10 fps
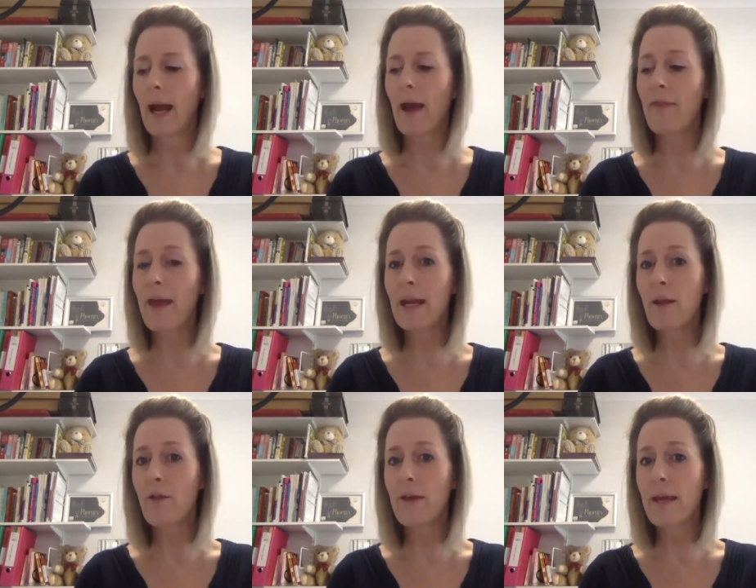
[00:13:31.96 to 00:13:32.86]
And then
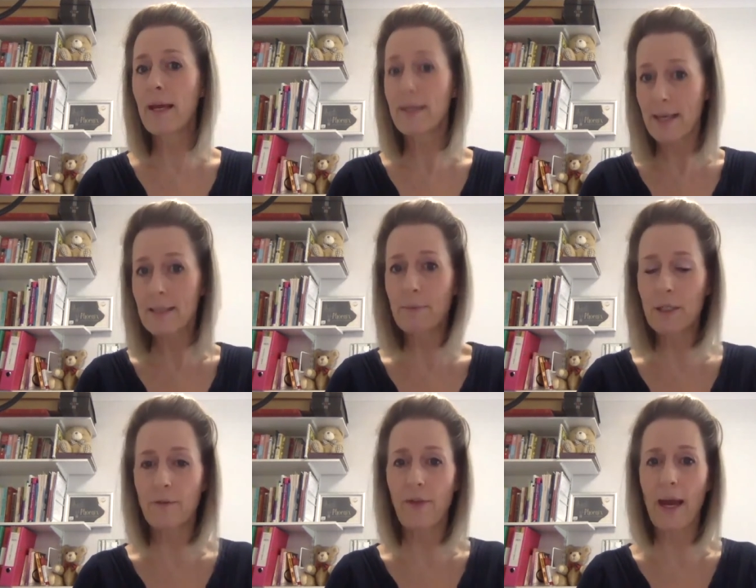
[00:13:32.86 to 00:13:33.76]
the assessment
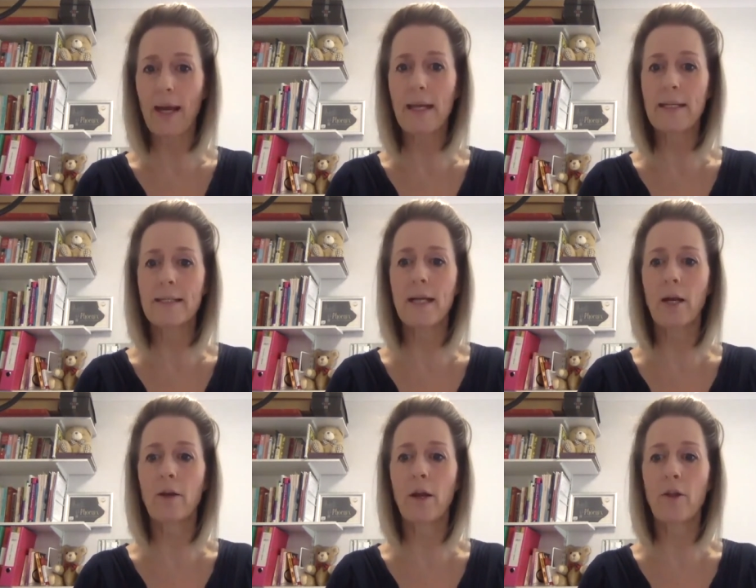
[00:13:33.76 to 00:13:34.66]
of that is
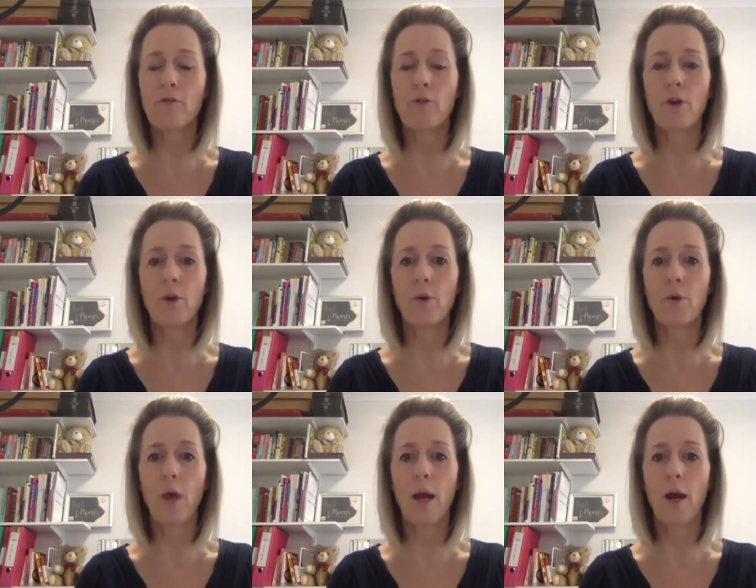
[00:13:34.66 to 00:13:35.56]
done
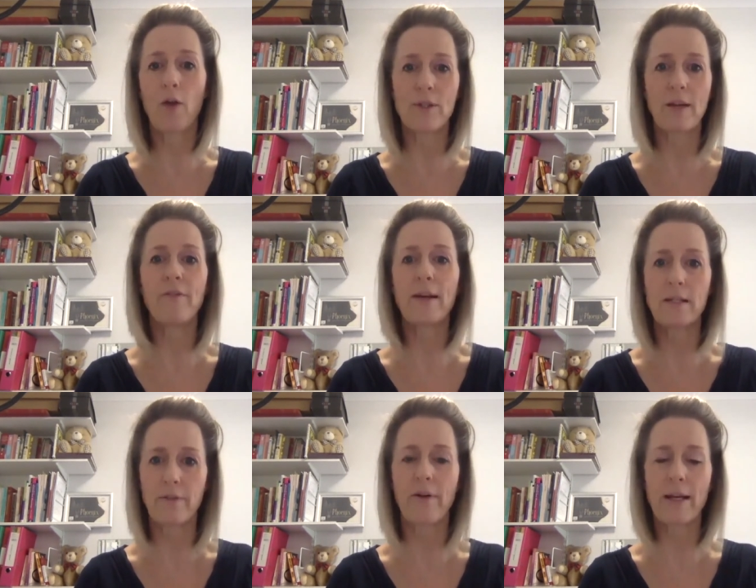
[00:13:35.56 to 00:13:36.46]
through obviously
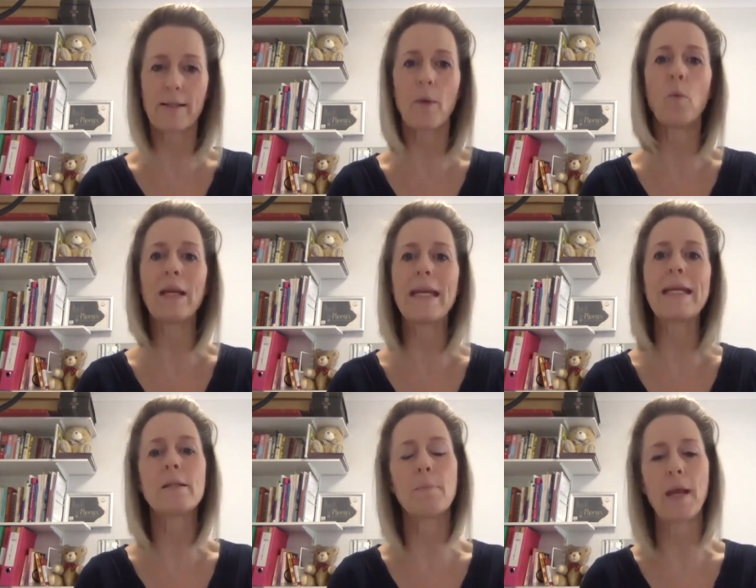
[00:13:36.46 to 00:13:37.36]
face-to-face, and we
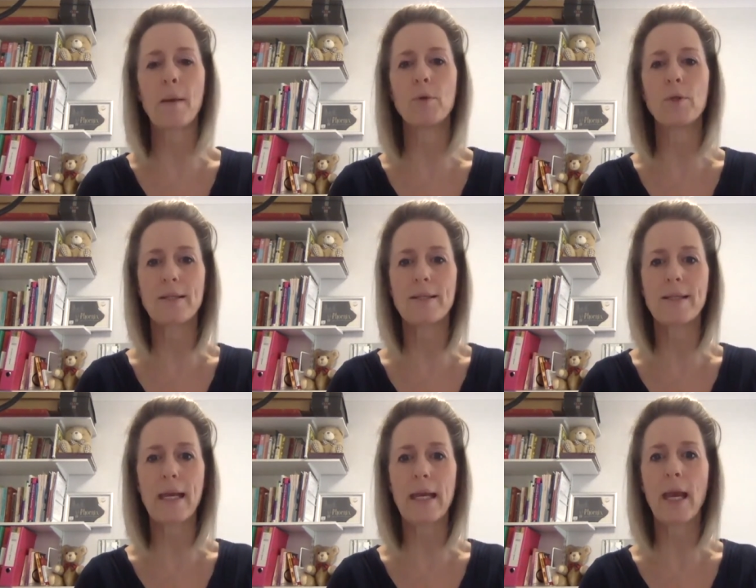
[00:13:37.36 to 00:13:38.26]
need to be able to
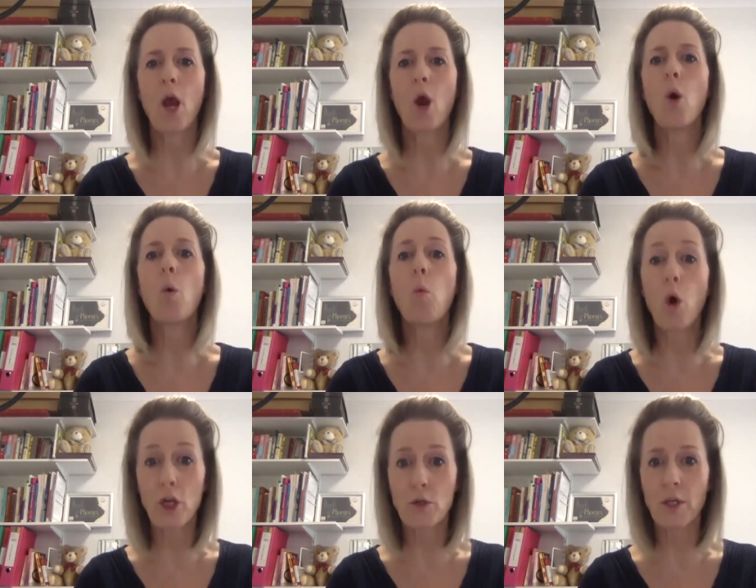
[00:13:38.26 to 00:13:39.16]
see
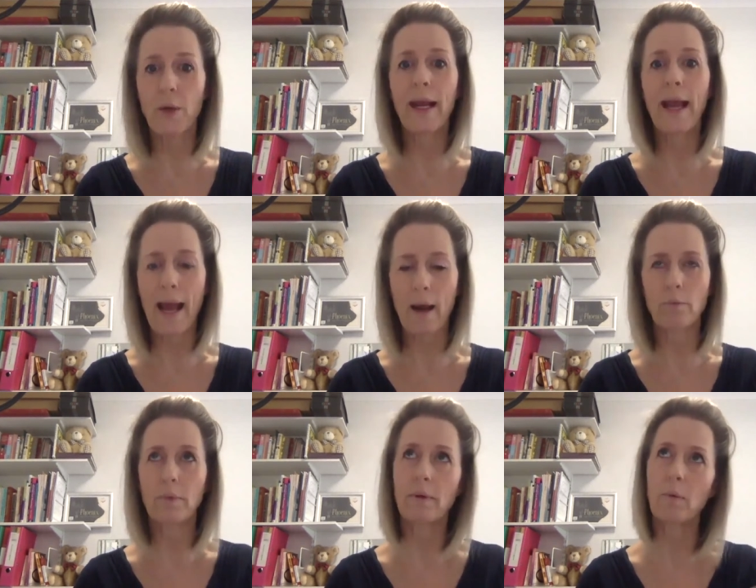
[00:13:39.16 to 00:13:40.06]
what you're doing,
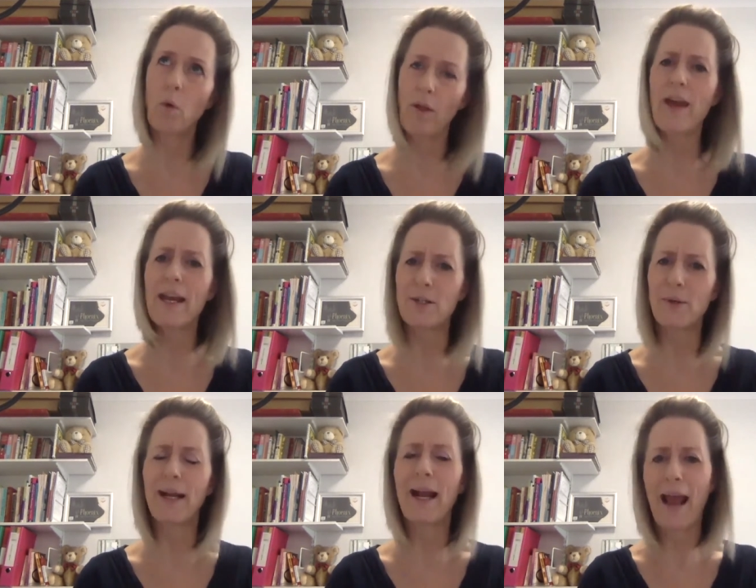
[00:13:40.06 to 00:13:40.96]
what they're
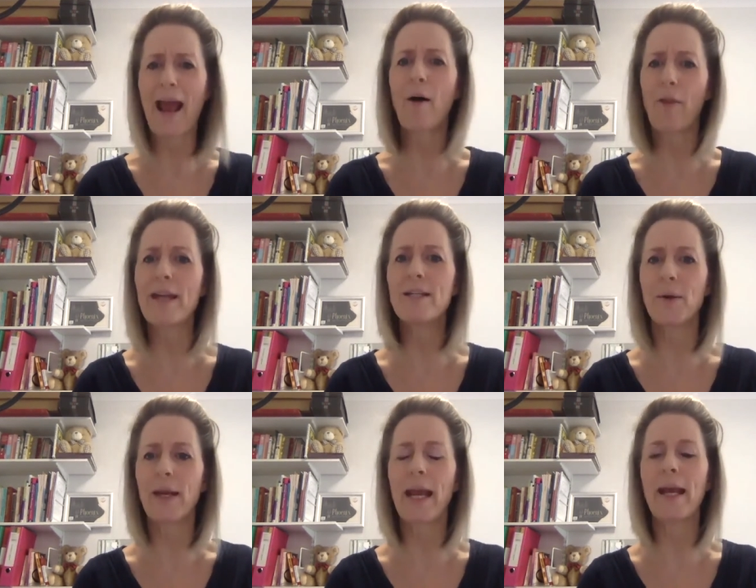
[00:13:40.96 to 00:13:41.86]
doing, how they're
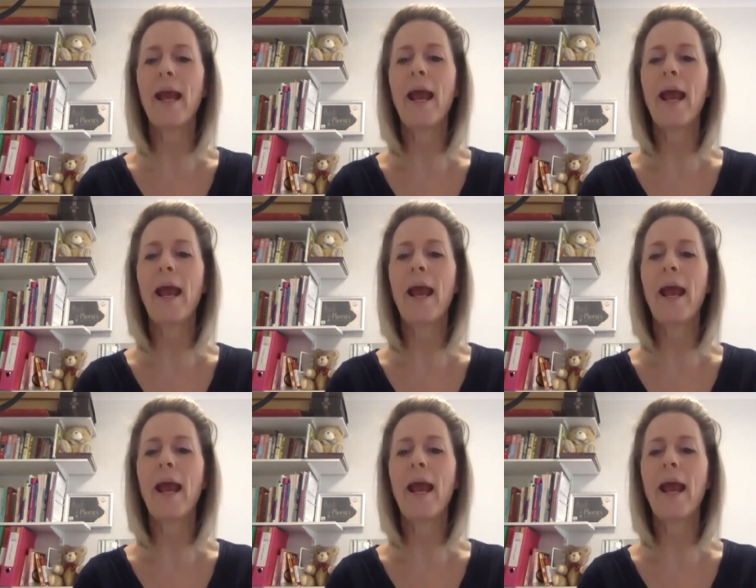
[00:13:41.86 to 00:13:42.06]
doing it,